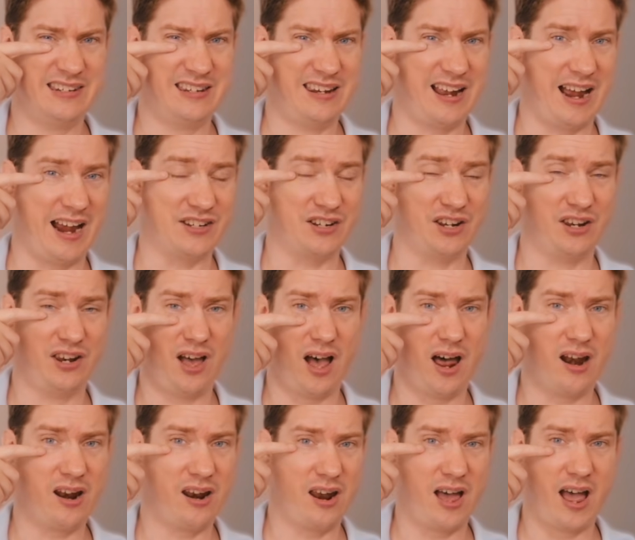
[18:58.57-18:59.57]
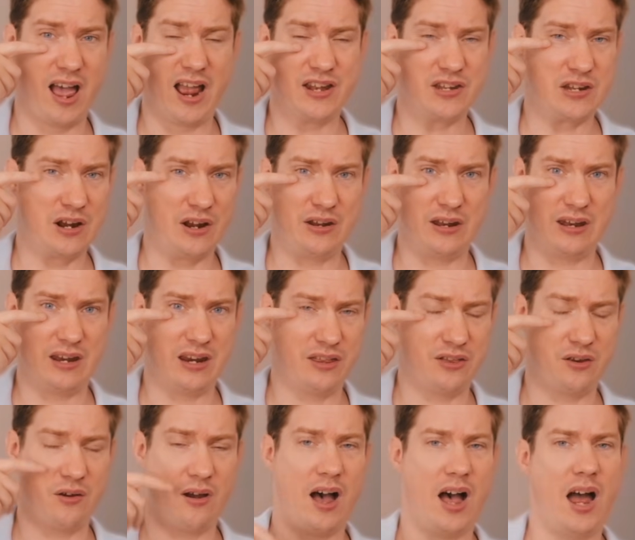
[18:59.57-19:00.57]
lines, a lot of lines
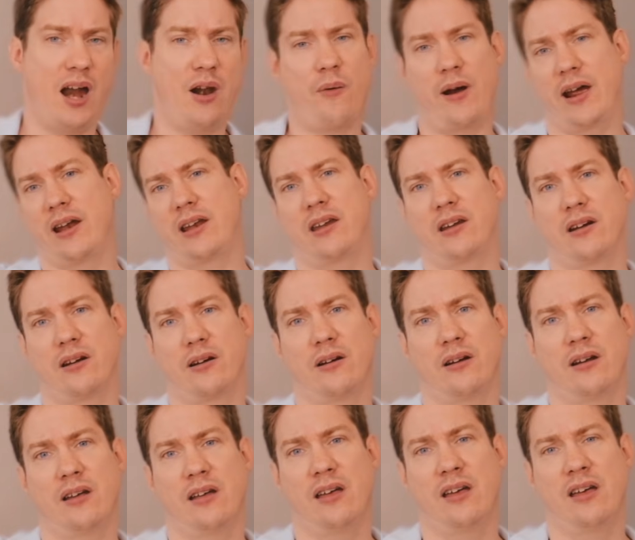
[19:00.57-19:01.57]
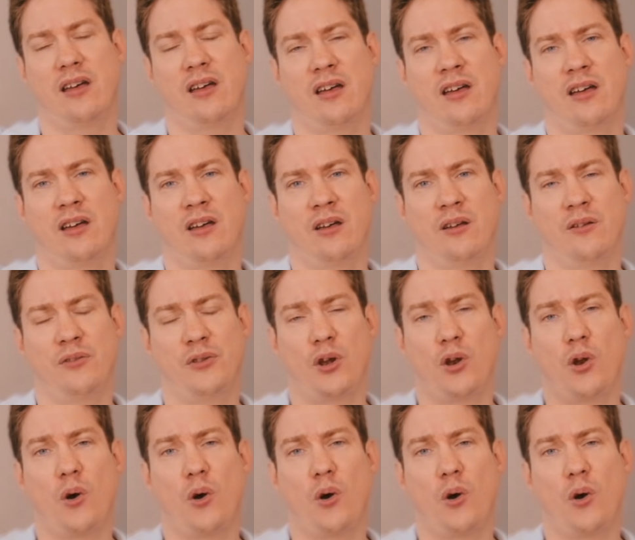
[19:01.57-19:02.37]
underneath your eye right here, the